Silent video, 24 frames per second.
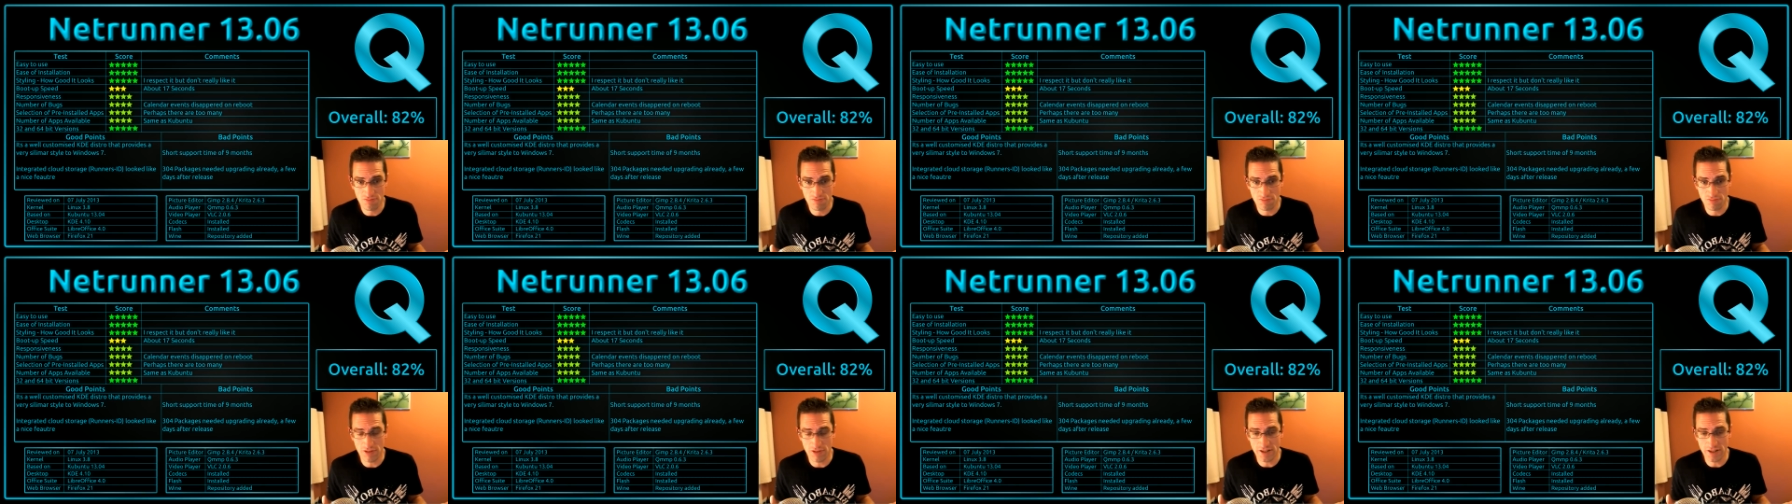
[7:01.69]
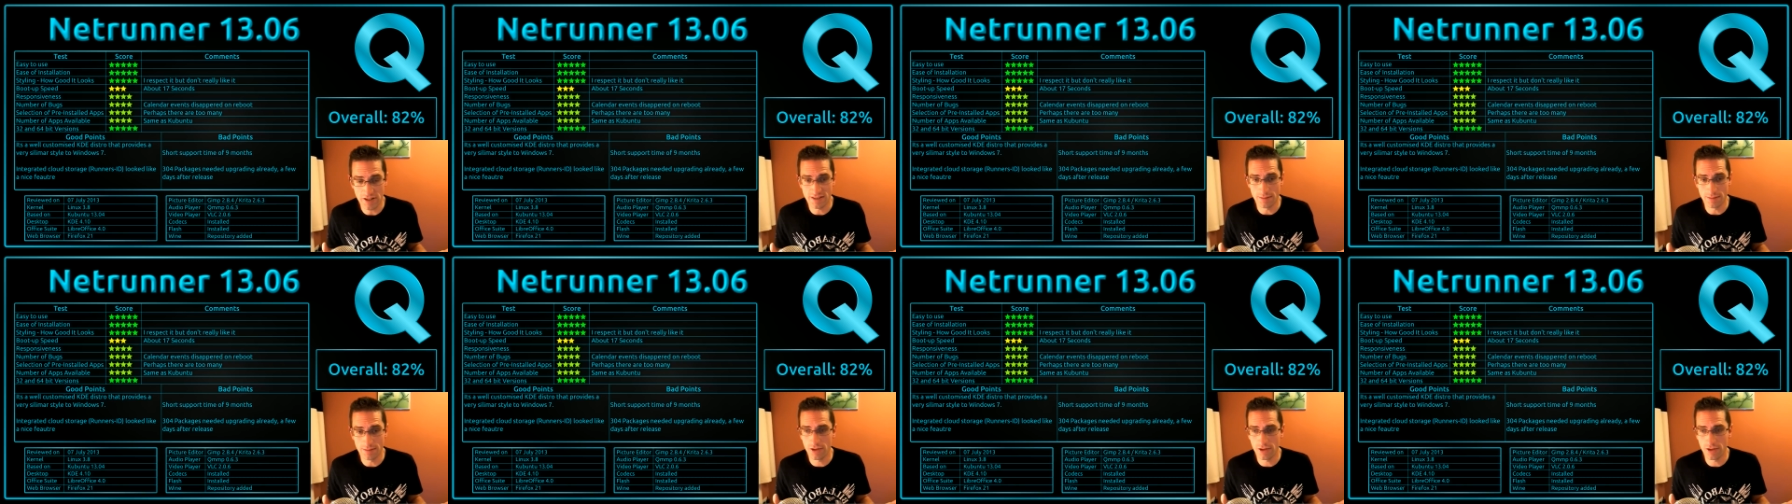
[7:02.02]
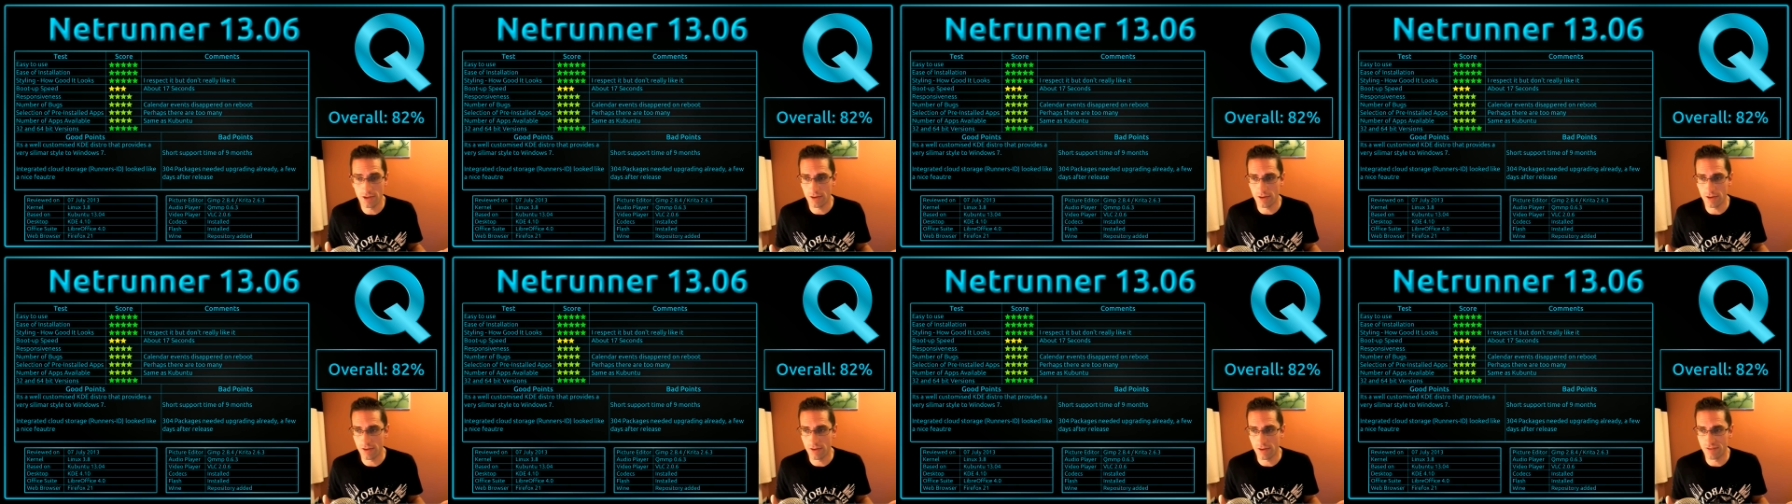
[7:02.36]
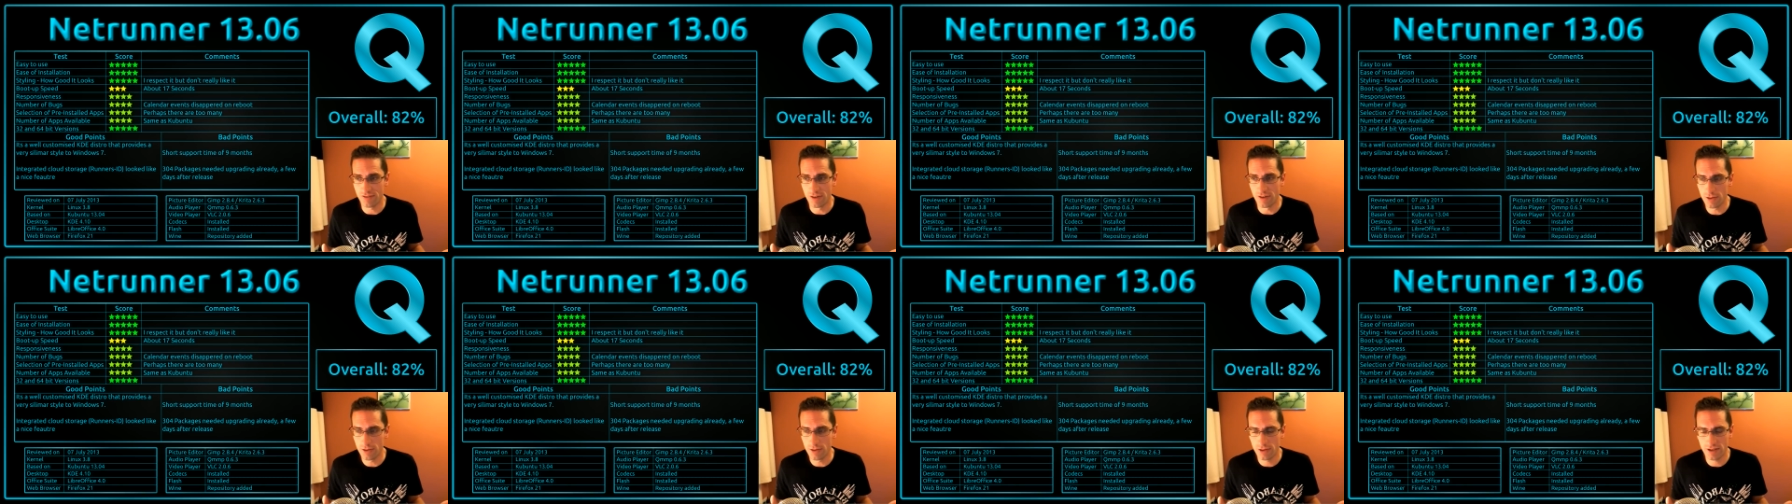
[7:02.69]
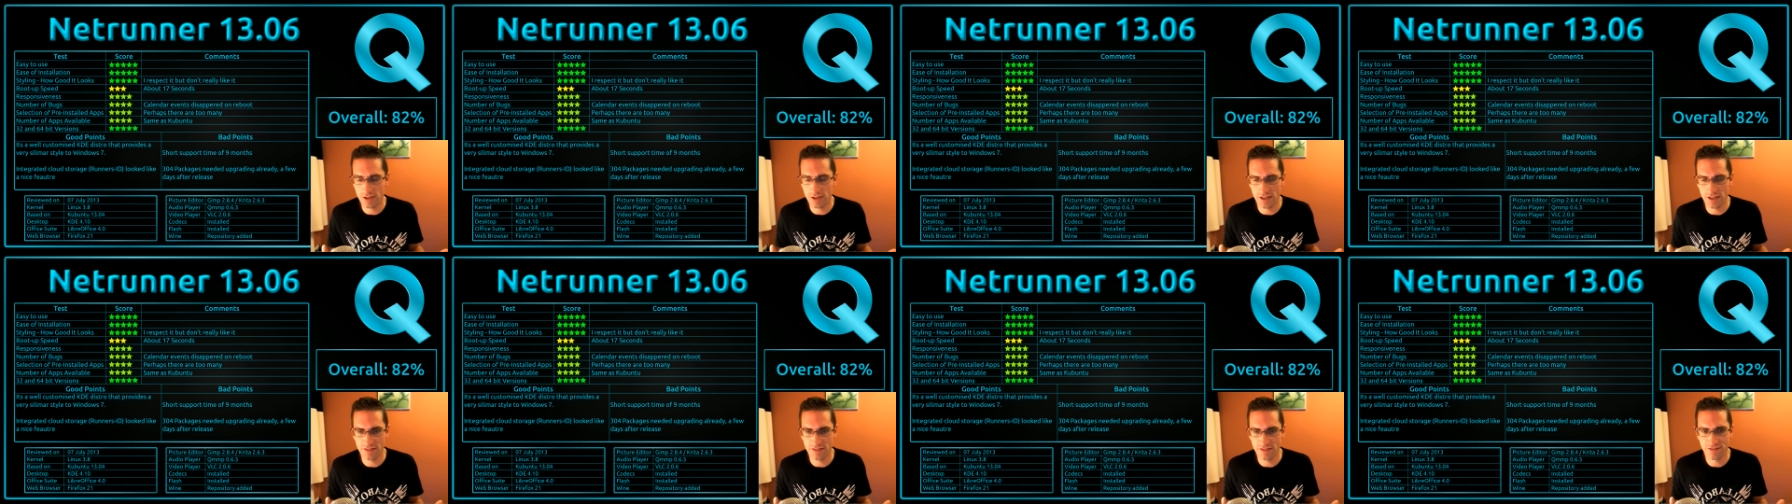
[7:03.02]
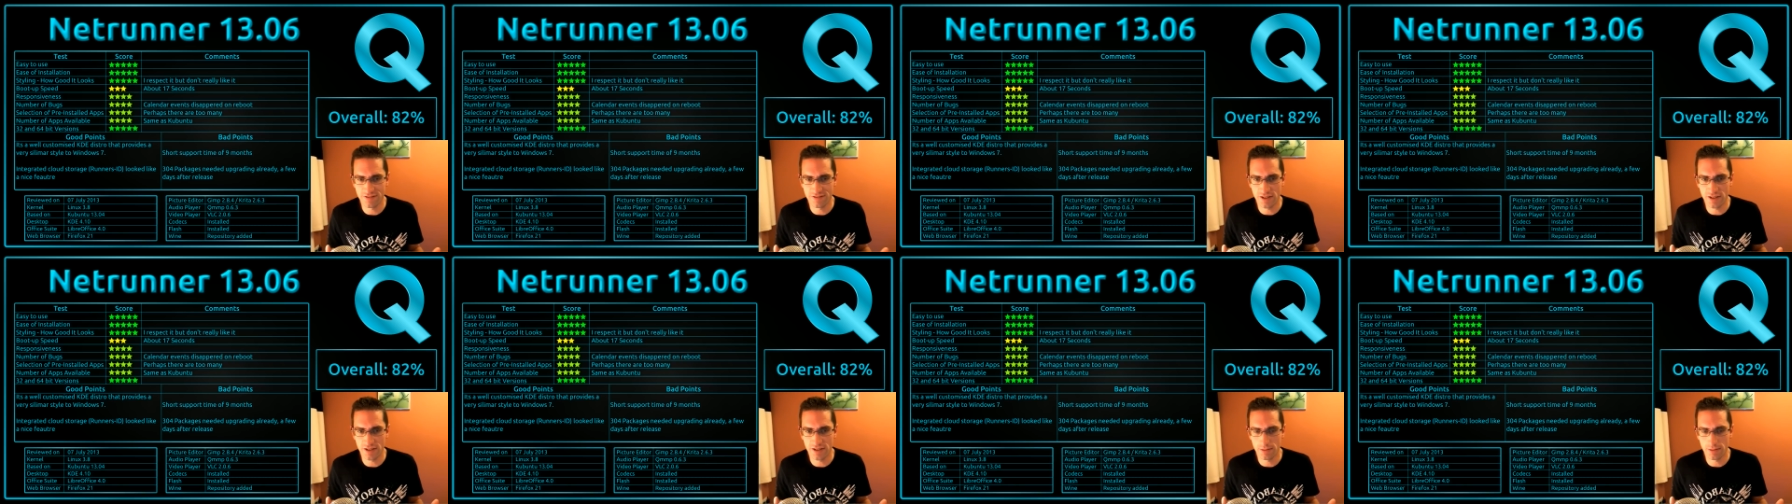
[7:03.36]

pretty similar of the look of uh,